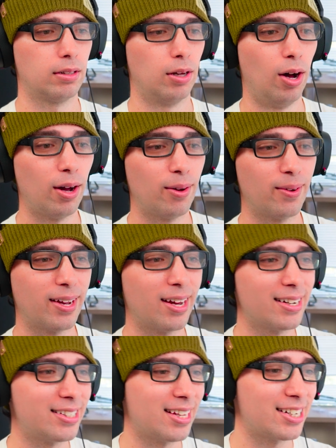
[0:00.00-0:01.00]
Oh, we
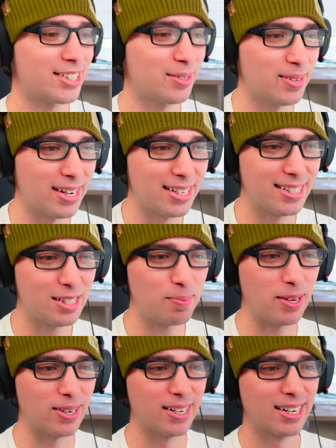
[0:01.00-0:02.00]
got into that. We got into the
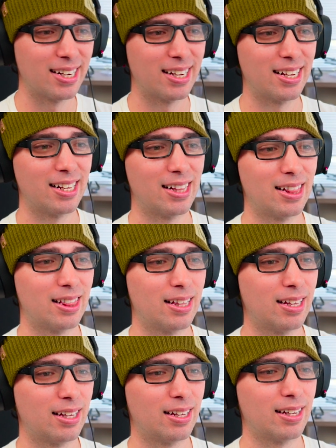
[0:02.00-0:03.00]
speeder.
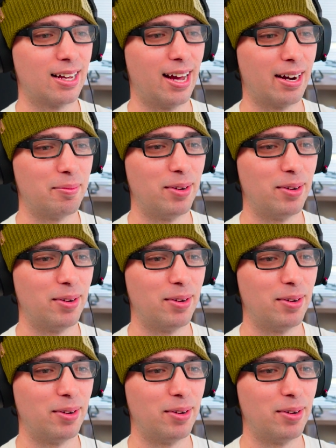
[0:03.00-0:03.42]
Got